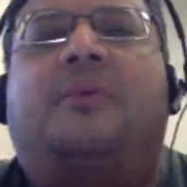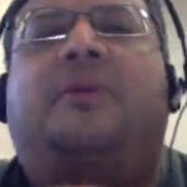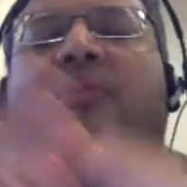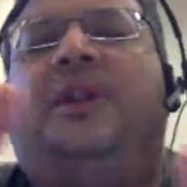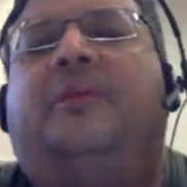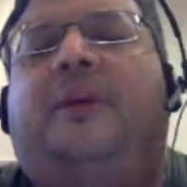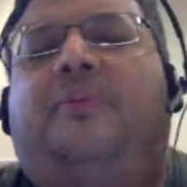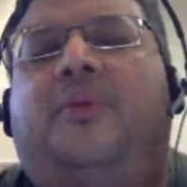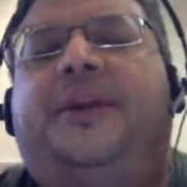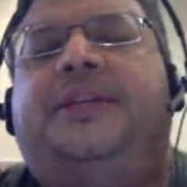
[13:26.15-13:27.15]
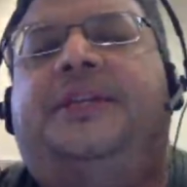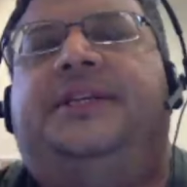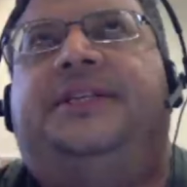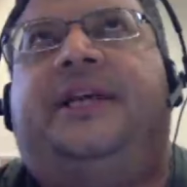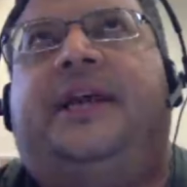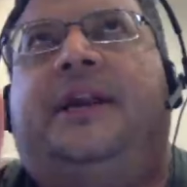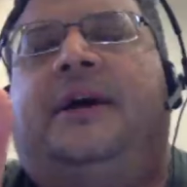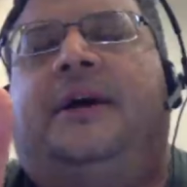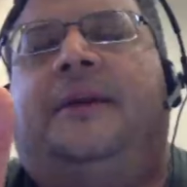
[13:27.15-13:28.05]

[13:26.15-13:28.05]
But really, my point is that